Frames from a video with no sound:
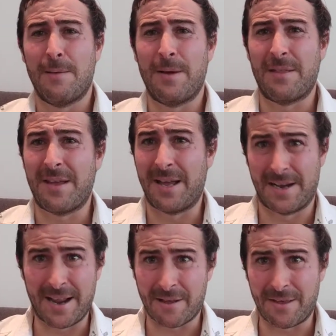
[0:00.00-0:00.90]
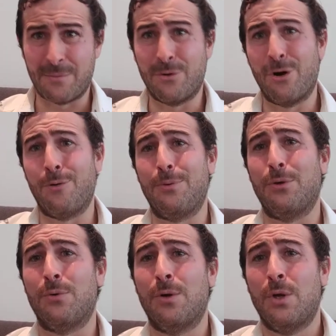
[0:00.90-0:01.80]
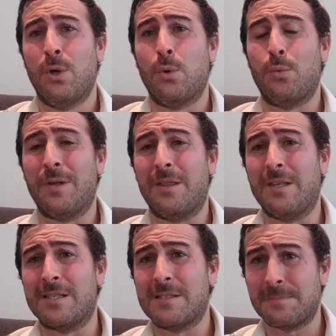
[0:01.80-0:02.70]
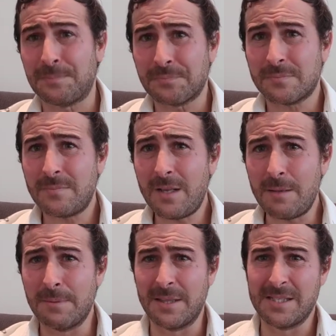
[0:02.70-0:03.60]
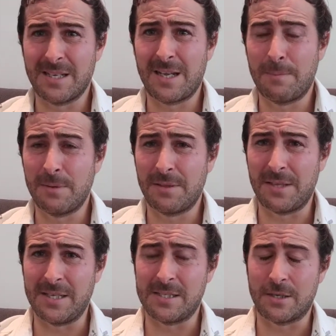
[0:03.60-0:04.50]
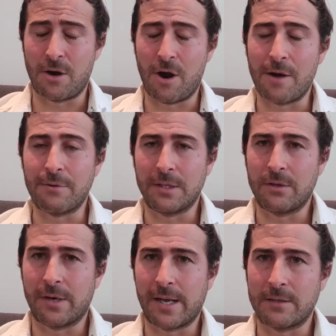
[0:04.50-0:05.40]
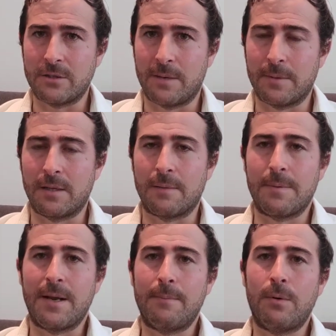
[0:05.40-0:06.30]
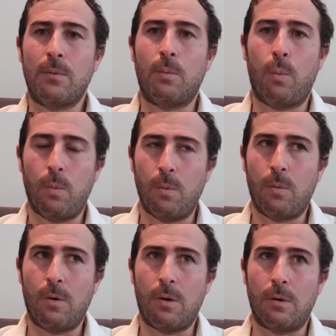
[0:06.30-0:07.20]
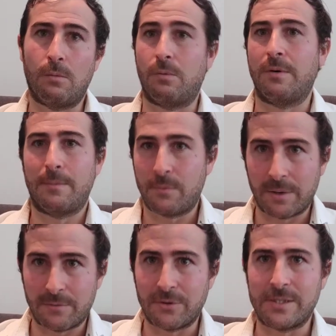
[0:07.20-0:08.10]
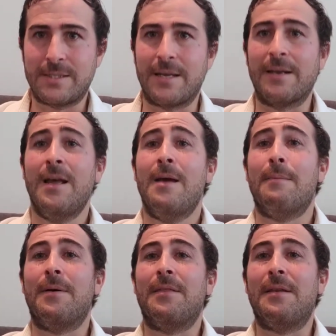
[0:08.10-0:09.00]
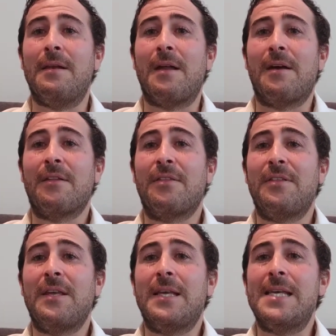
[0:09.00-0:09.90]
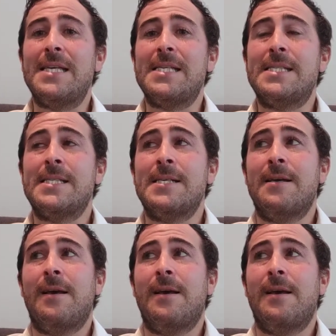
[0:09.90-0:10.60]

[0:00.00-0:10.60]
about that and how that will help you with this. But there's a couple of things that I really got out of Diamond Club. Number, well, number one I've already said, but then another thing is